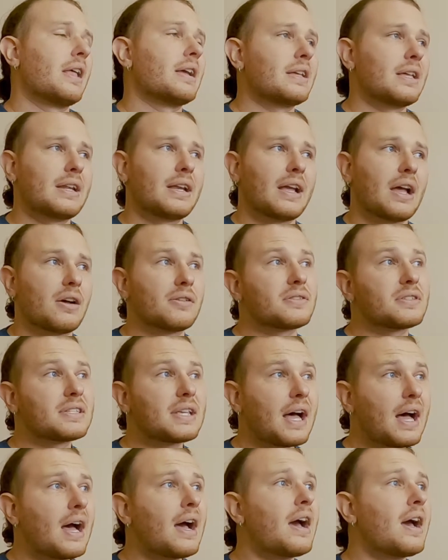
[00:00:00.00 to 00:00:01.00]
I like getting
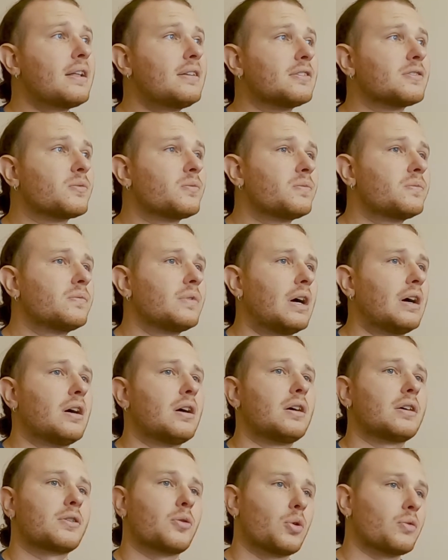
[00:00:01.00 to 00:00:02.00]
outside
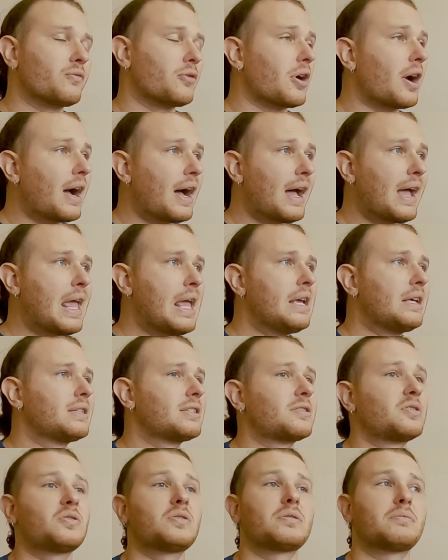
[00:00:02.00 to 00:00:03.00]
going for
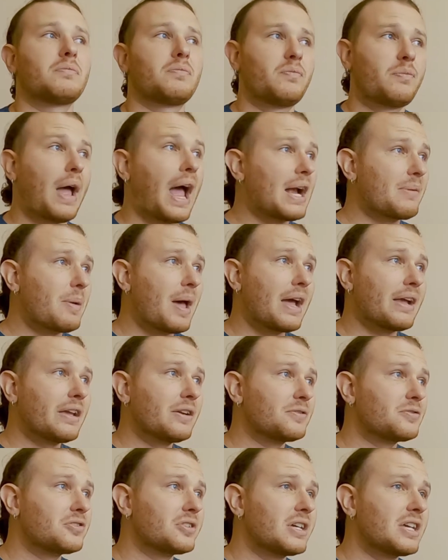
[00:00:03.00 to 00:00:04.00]
hikes,
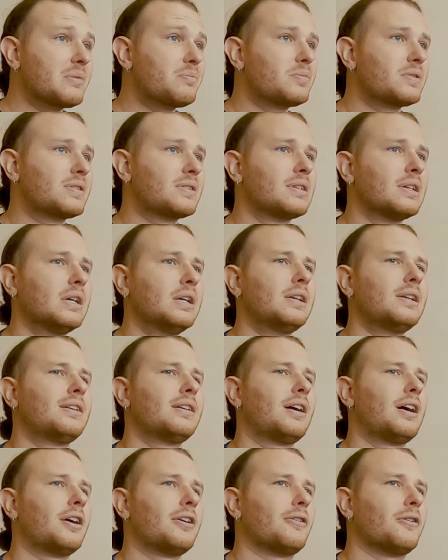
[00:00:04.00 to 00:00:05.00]
backpacking trips,
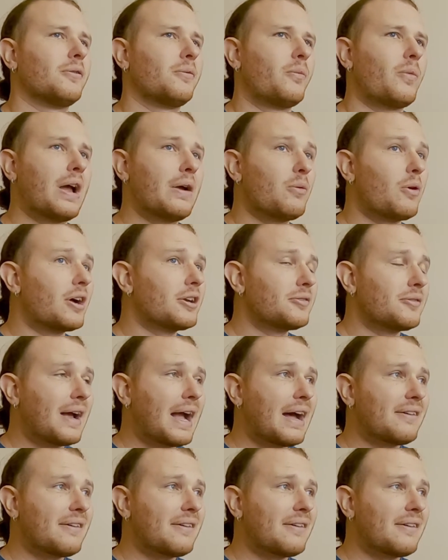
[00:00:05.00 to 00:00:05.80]
whitewater